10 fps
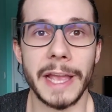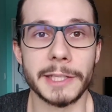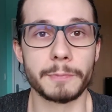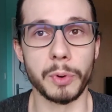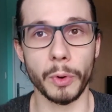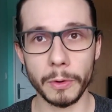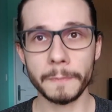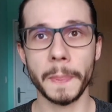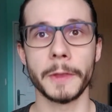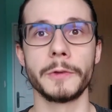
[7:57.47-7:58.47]

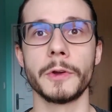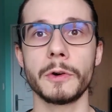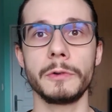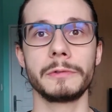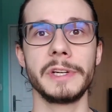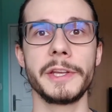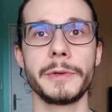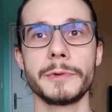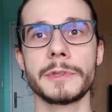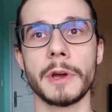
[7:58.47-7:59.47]
explore, really
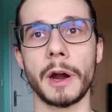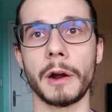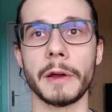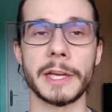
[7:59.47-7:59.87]
use our